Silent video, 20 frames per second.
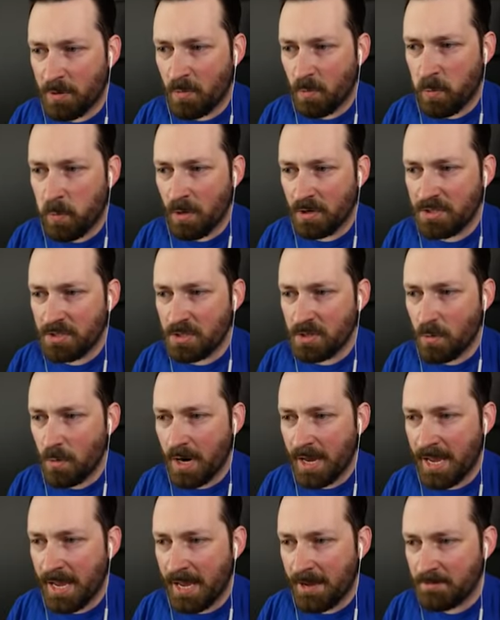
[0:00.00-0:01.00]
but what do
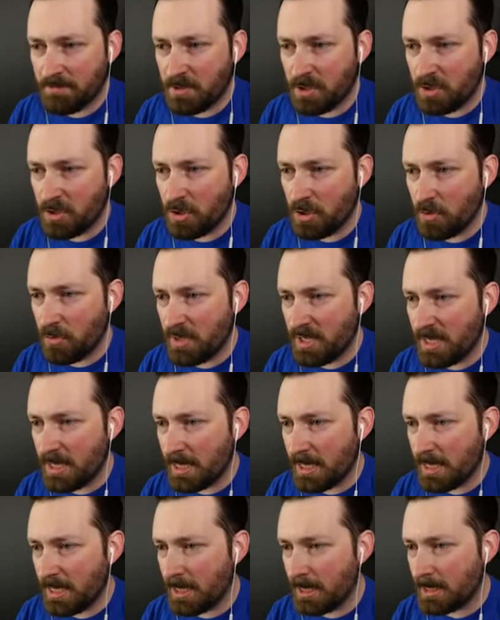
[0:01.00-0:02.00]
I have to do to
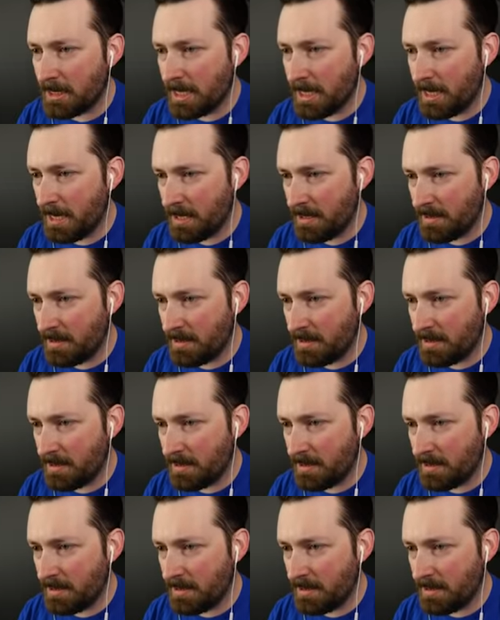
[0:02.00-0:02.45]
get kicked out